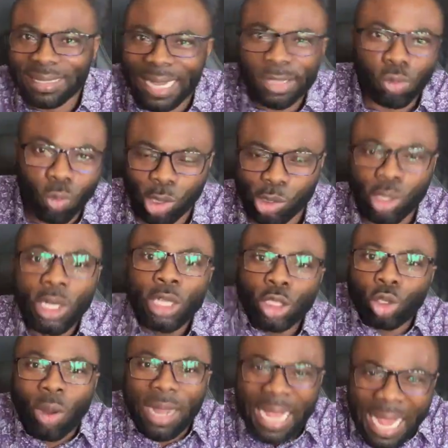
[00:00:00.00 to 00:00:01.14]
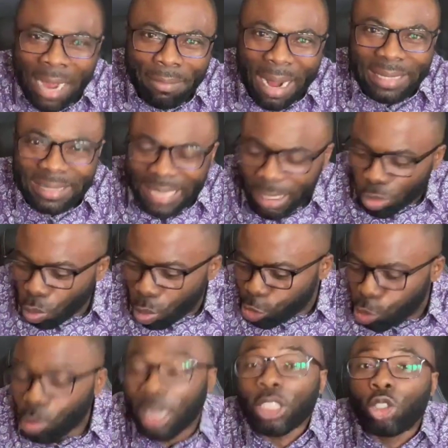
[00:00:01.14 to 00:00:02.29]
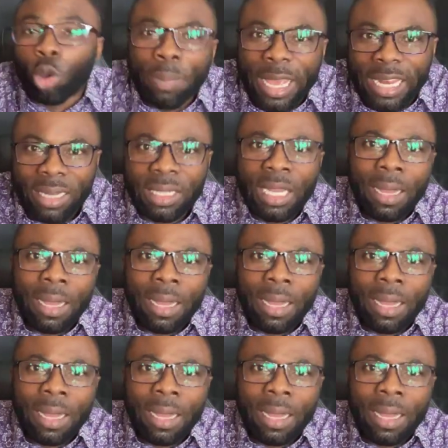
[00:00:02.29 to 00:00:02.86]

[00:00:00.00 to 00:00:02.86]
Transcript: That was your era. That was your domain.